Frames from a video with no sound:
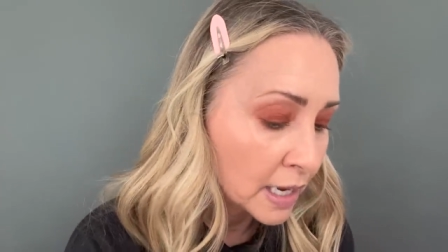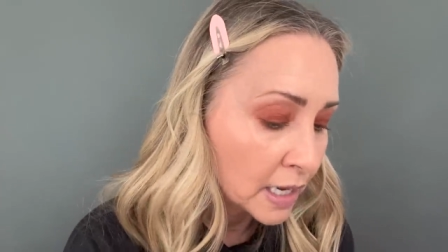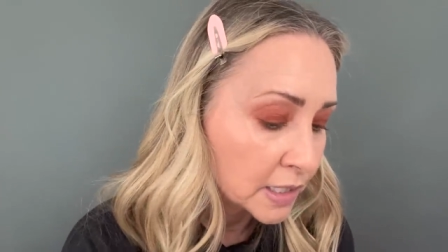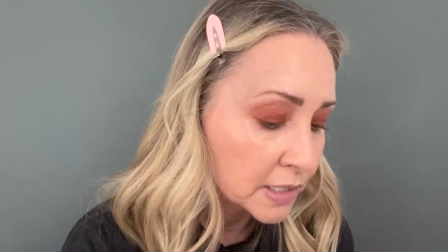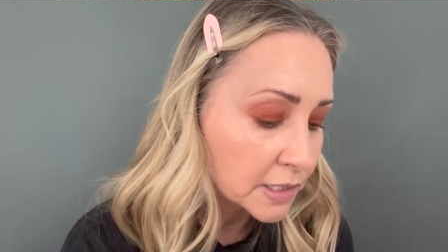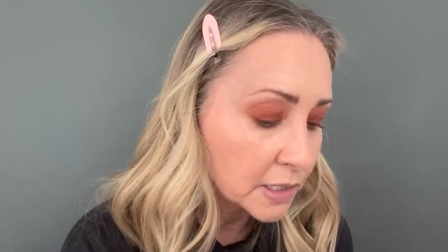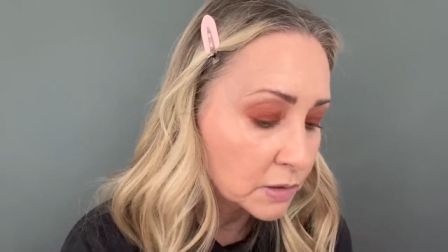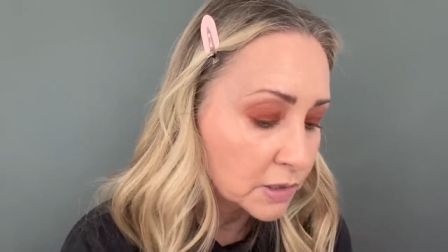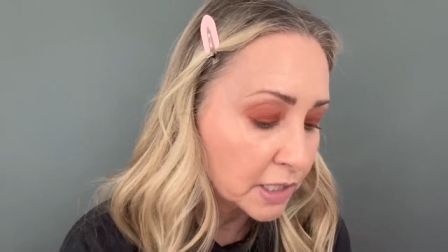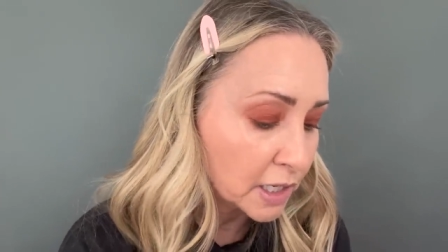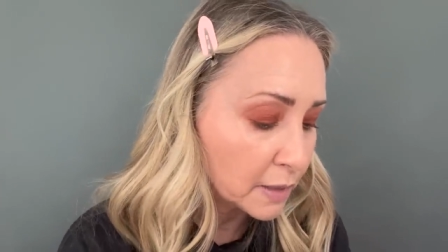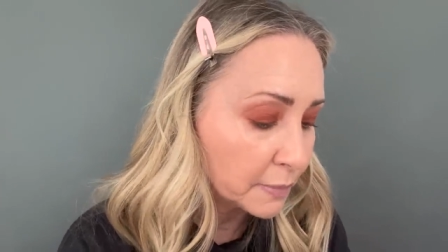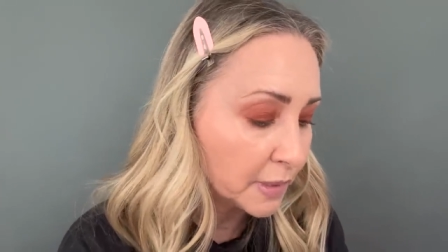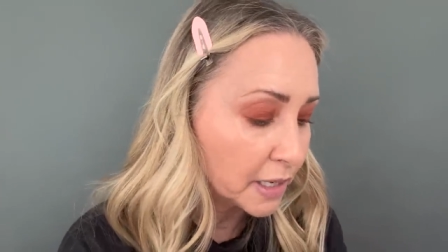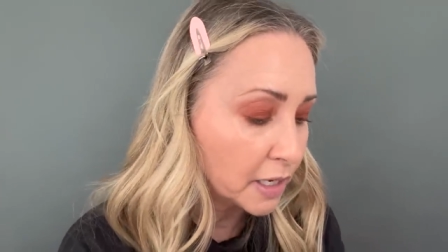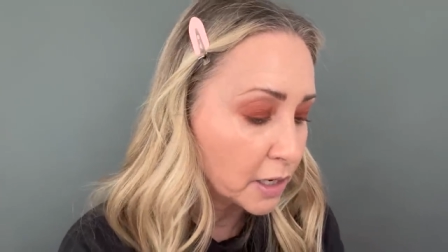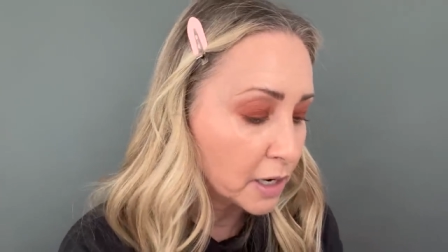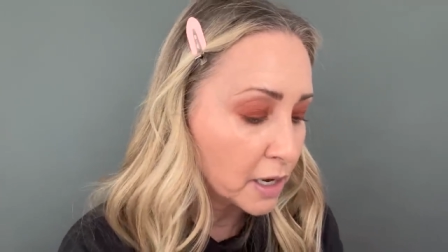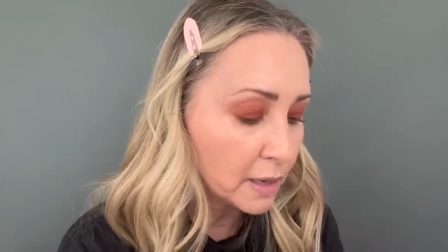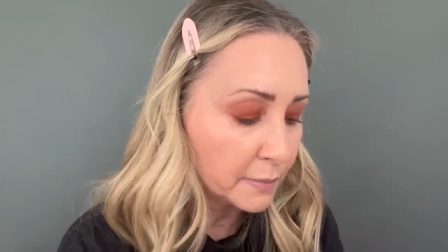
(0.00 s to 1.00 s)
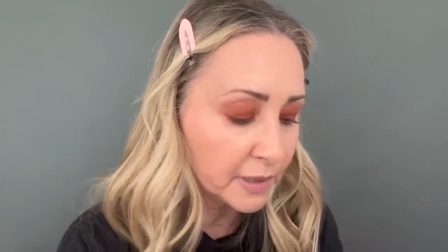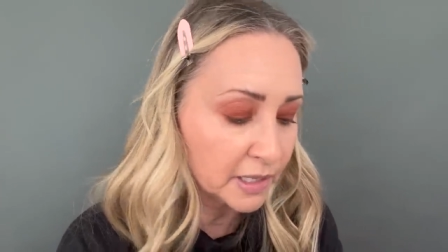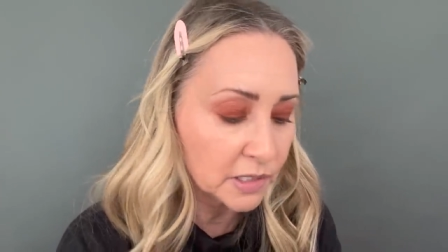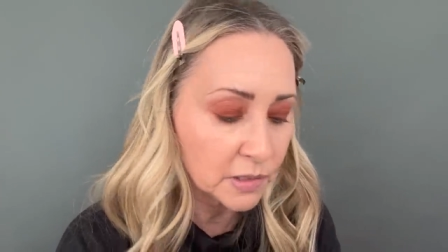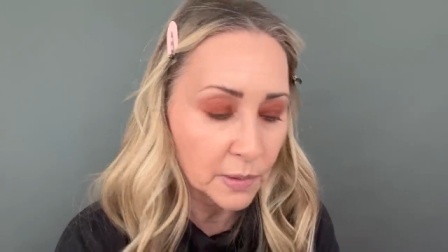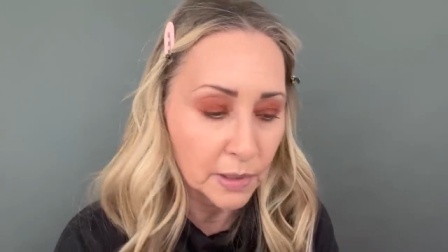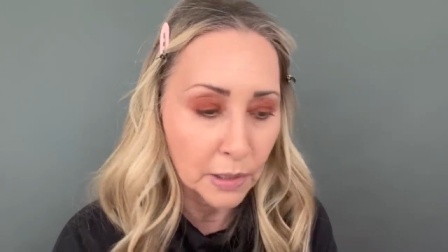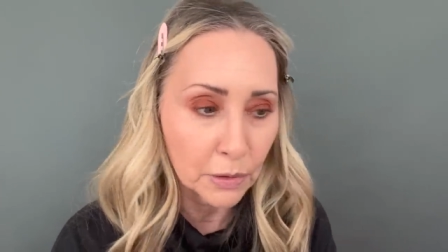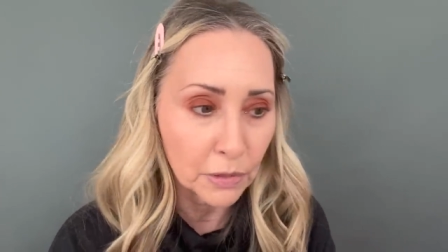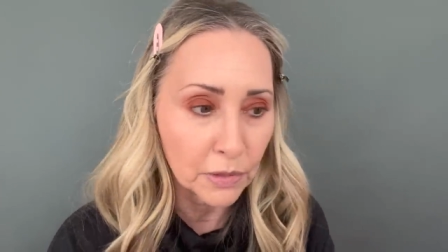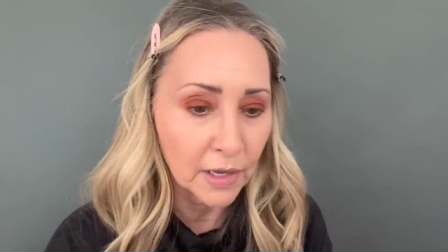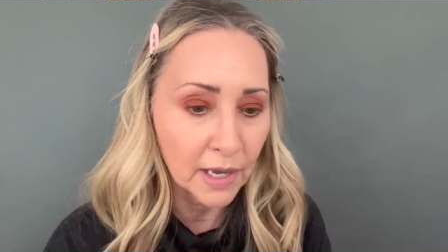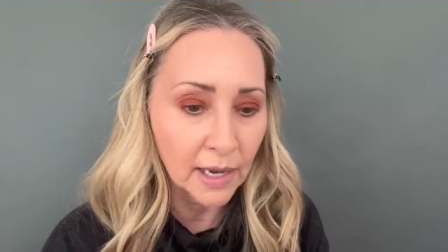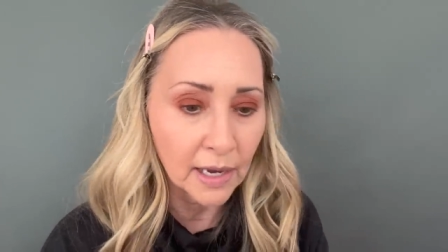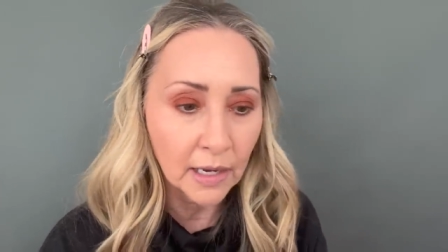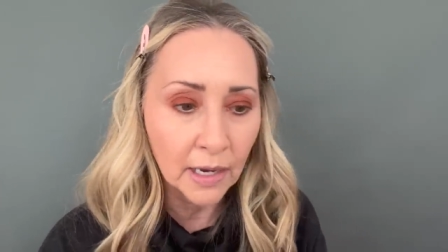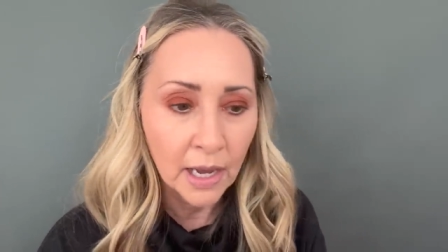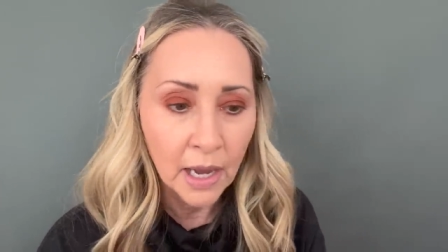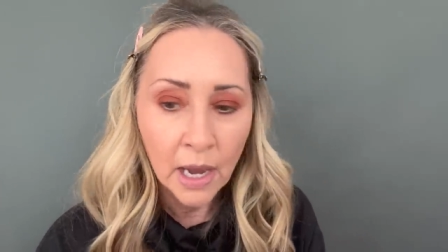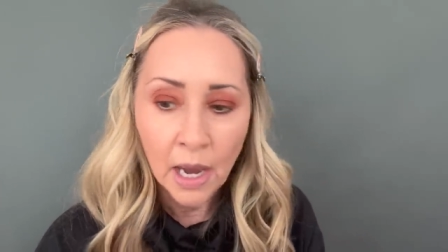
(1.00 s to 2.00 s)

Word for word: So tell me in comments what you think.